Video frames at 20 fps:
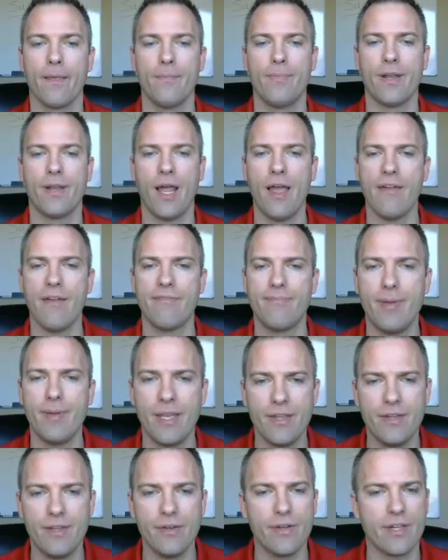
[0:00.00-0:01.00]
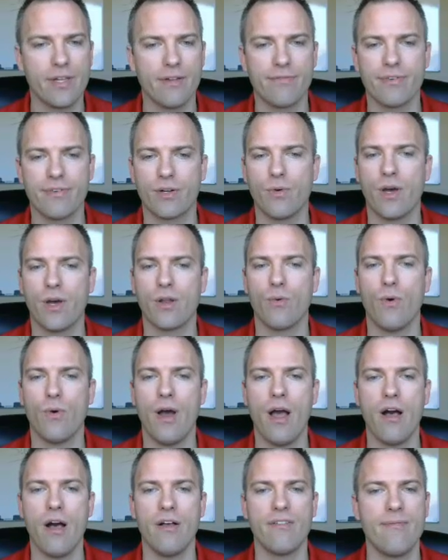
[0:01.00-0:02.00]
but I've been doing it for quite a
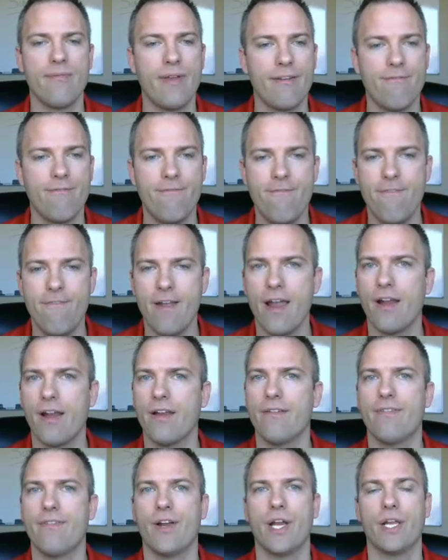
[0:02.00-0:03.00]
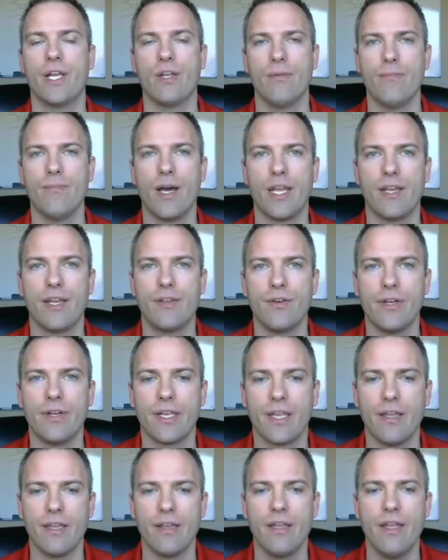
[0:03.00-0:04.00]
while. I've made very, very good money
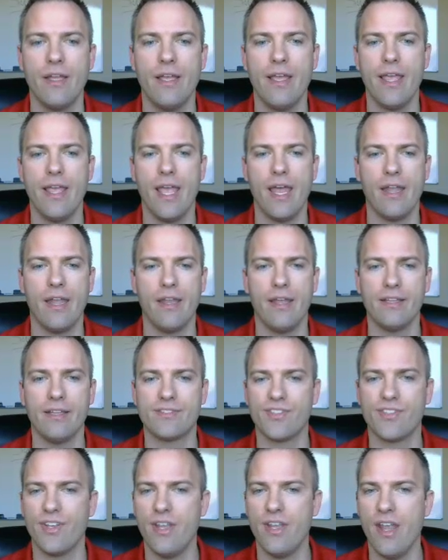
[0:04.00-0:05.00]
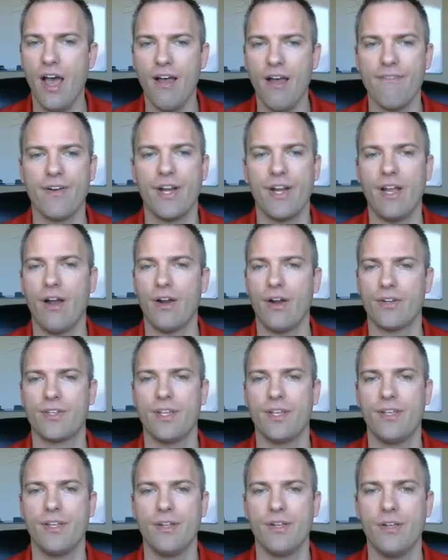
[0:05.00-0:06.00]
doing it, and it's not very hard
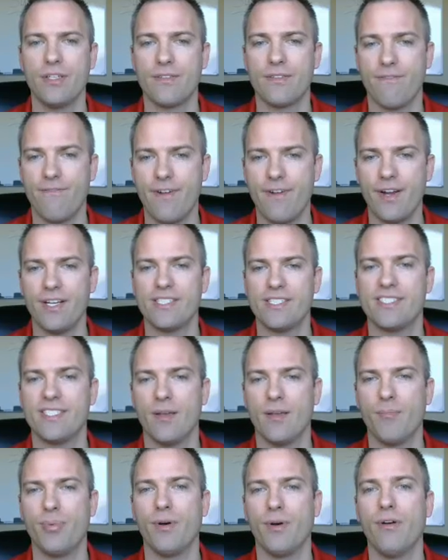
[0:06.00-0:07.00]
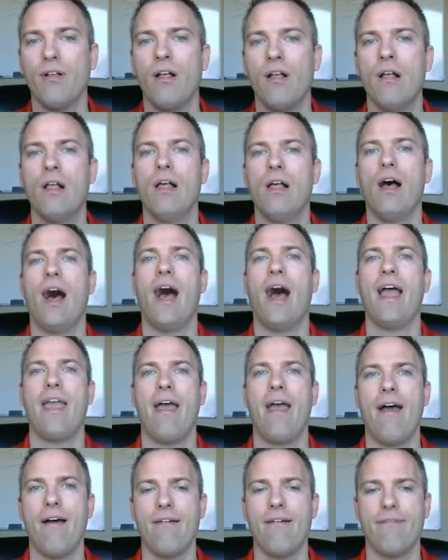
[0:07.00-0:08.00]
to do. It's very simple. I
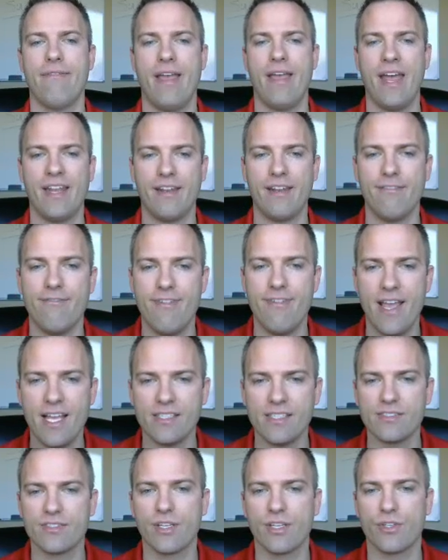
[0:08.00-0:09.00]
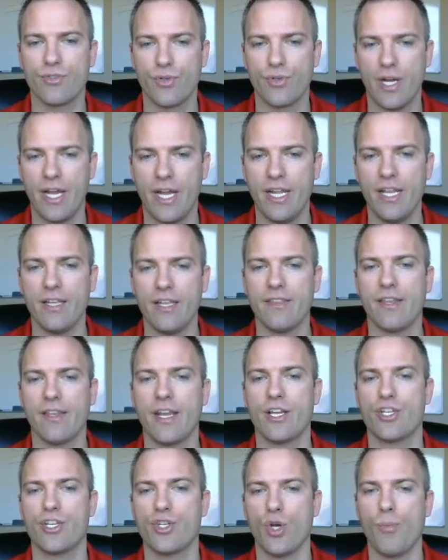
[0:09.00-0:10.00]
have an advanced training that
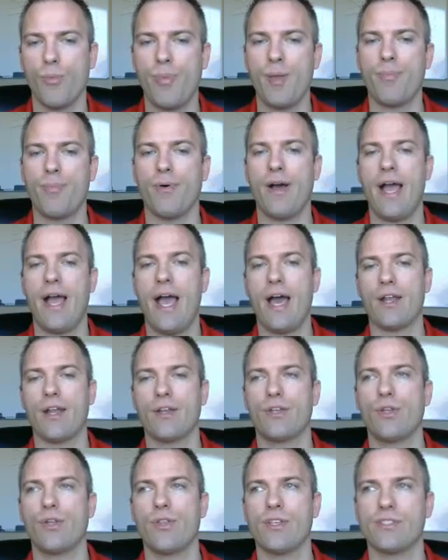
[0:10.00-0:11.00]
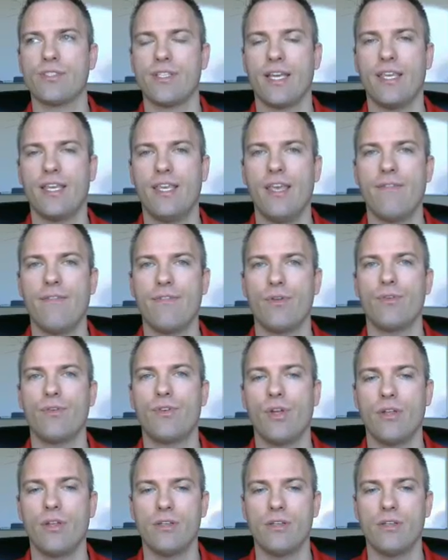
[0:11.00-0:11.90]
I show people how to do this. I give you